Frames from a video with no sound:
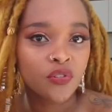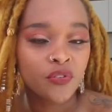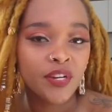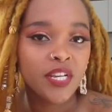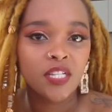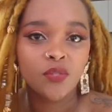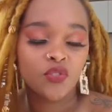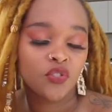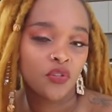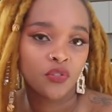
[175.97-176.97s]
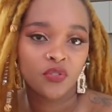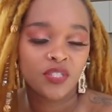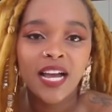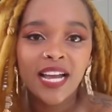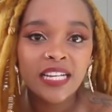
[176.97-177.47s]
Greece, we should go to
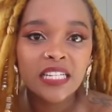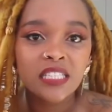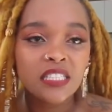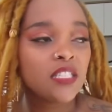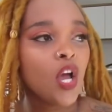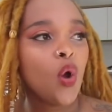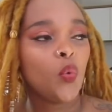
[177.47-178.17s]
Thailand,